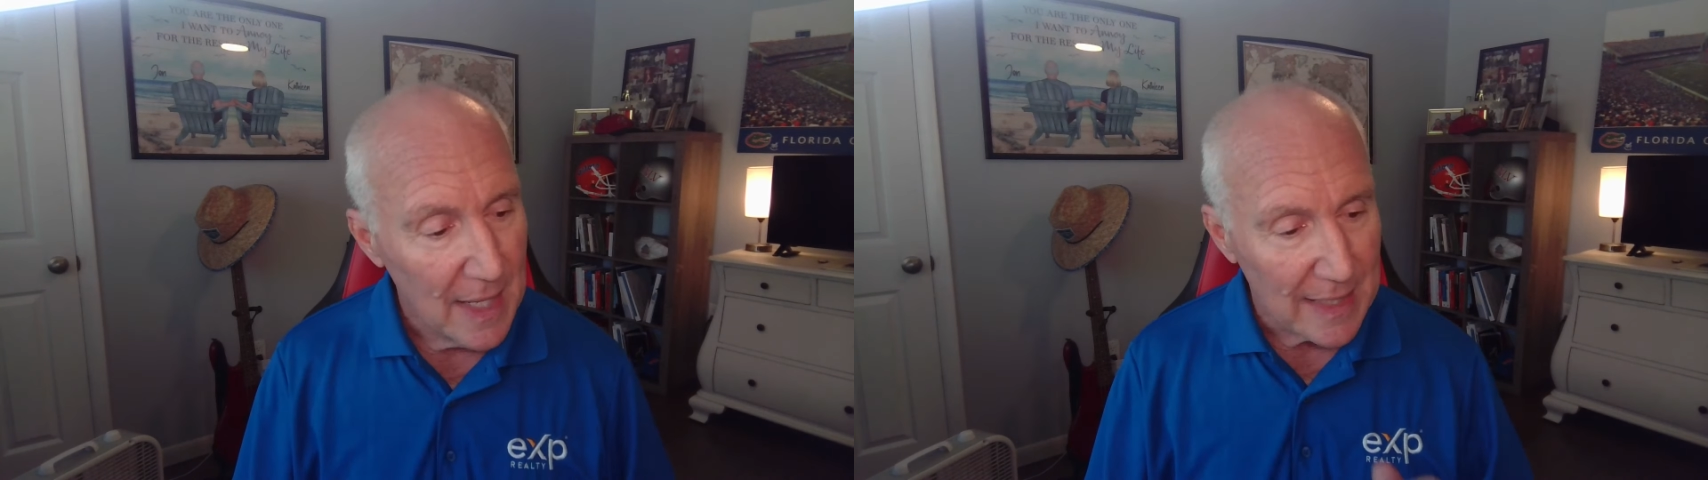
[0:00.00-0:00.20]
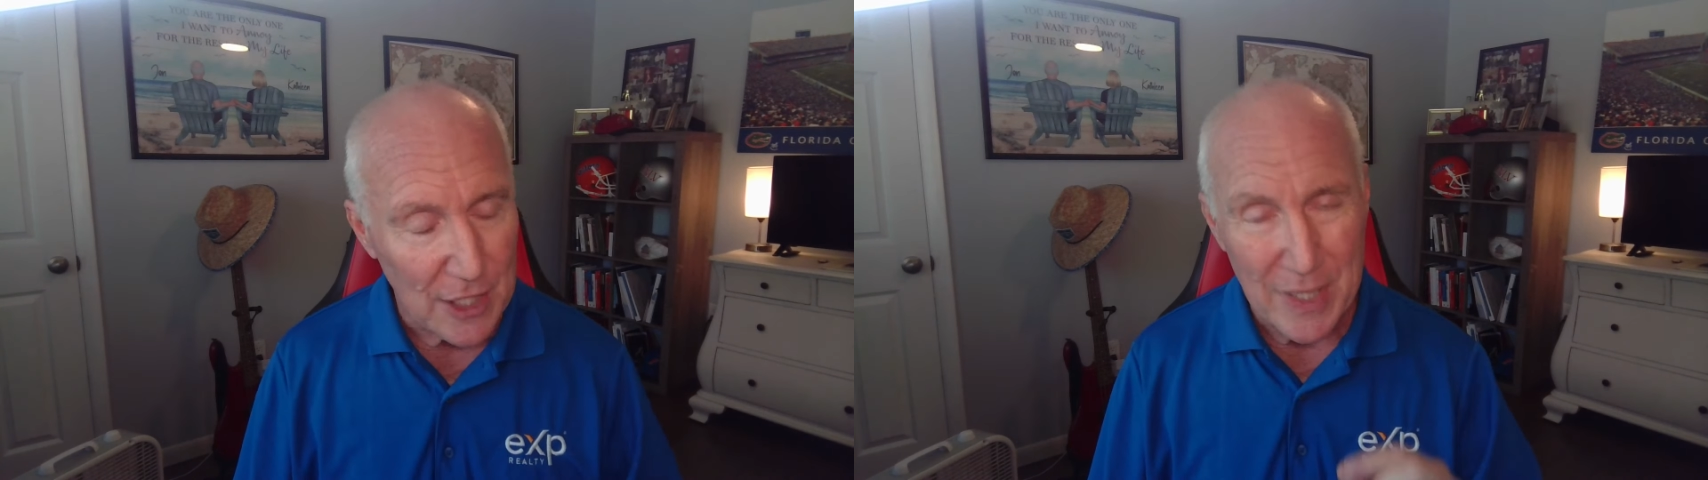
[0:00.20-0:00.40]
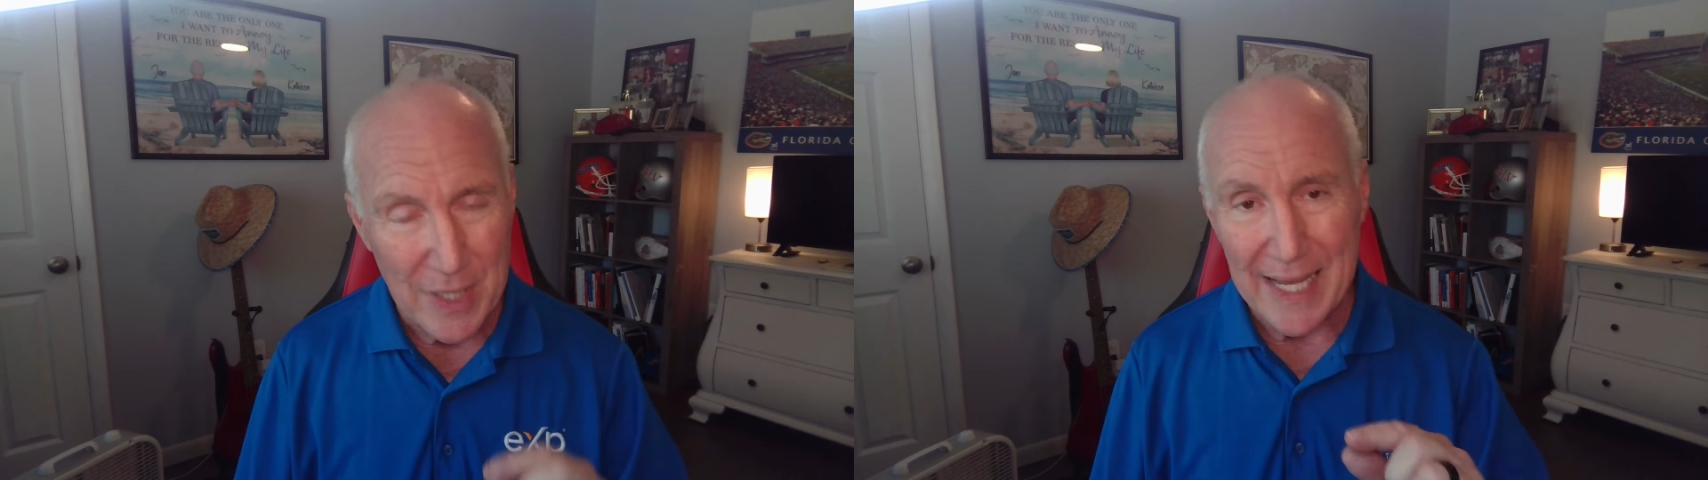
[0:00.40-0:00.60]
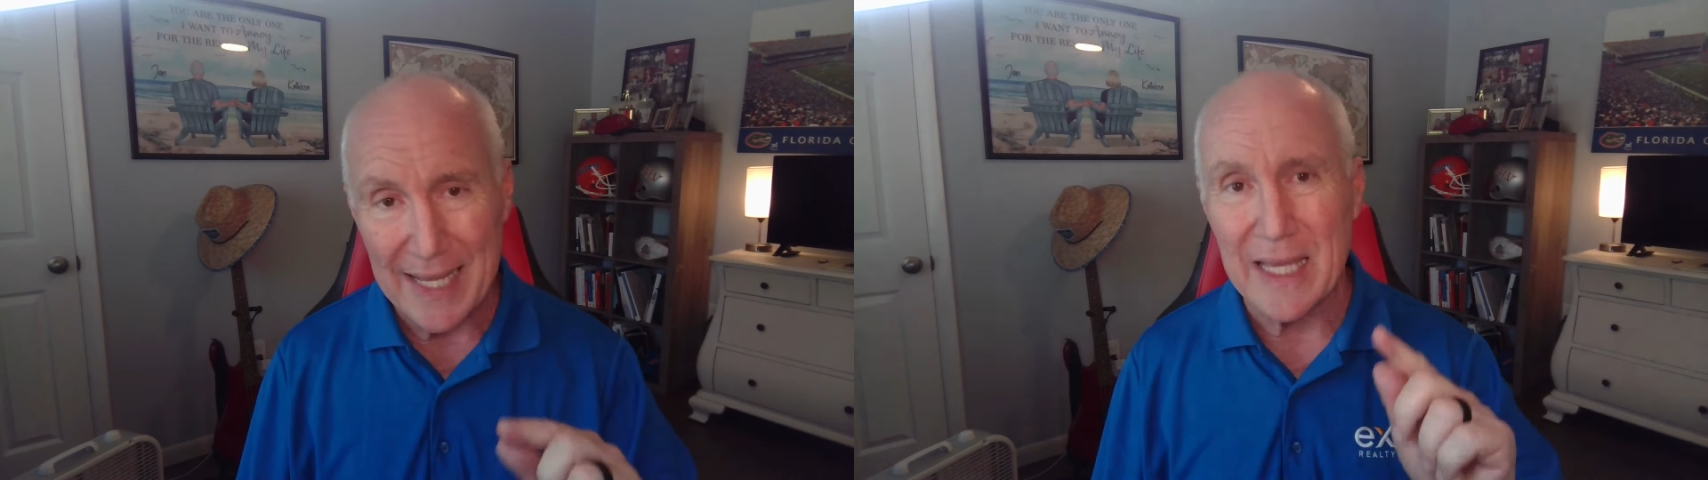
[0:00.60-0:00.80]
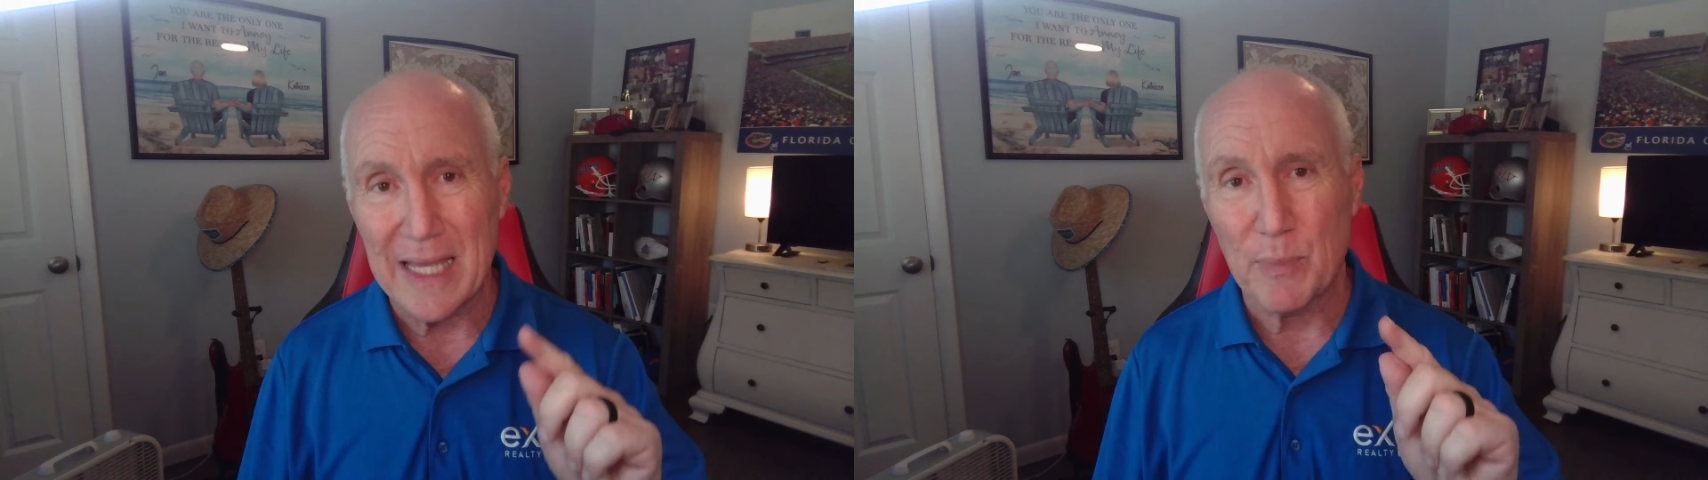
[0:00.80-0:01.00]
Now, you
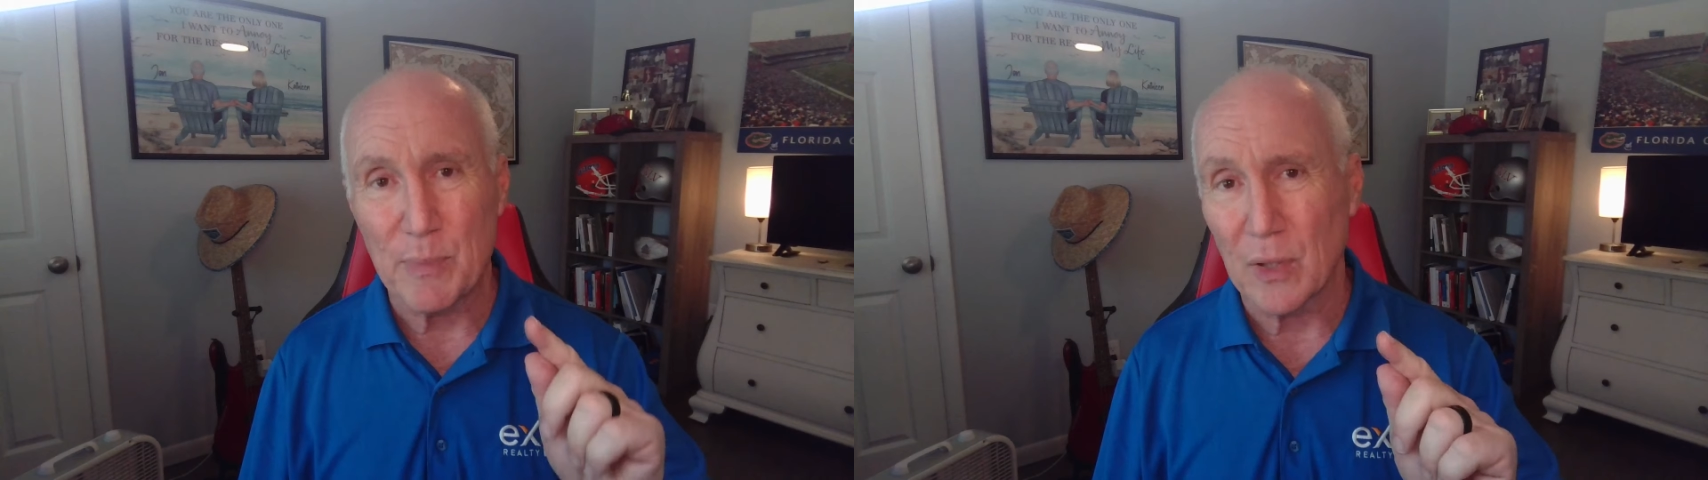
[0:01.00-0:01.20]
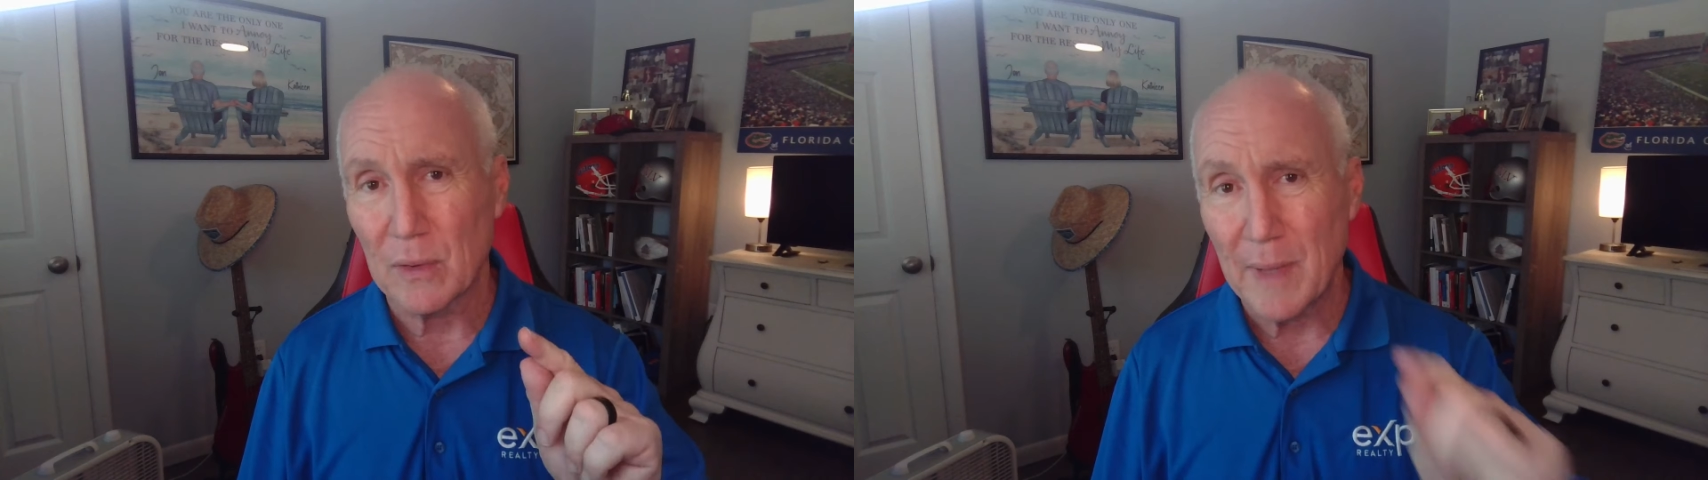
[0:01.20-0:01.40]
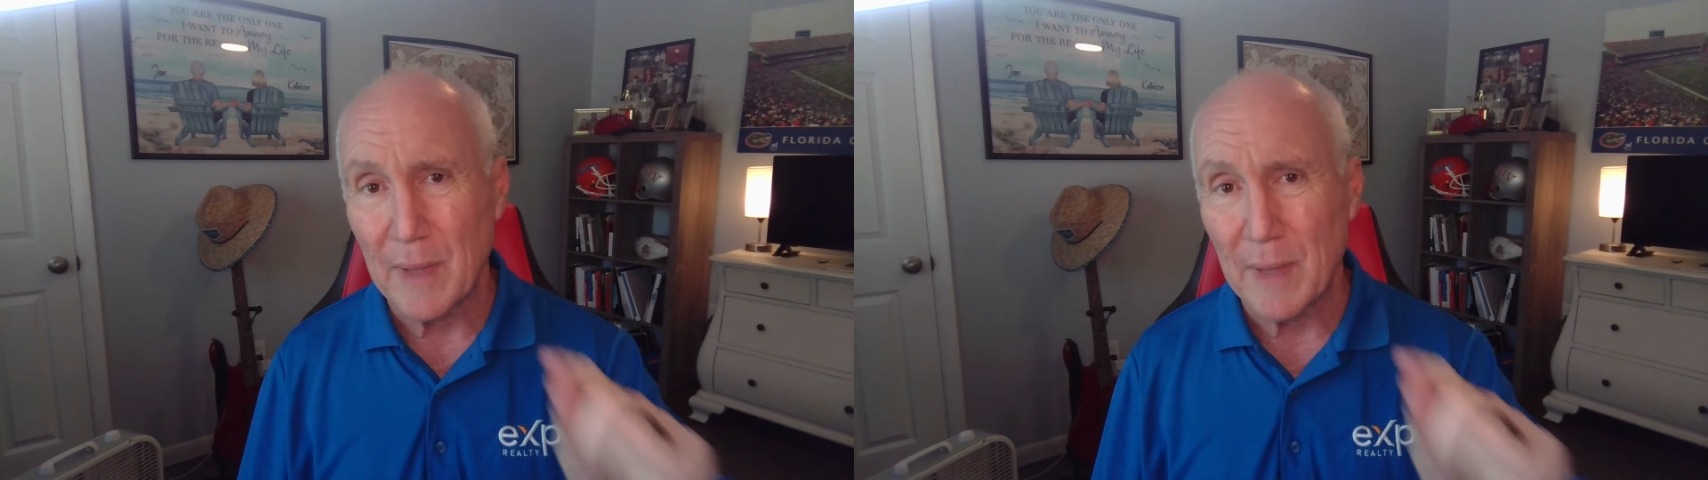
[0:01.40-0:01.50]
can't keep your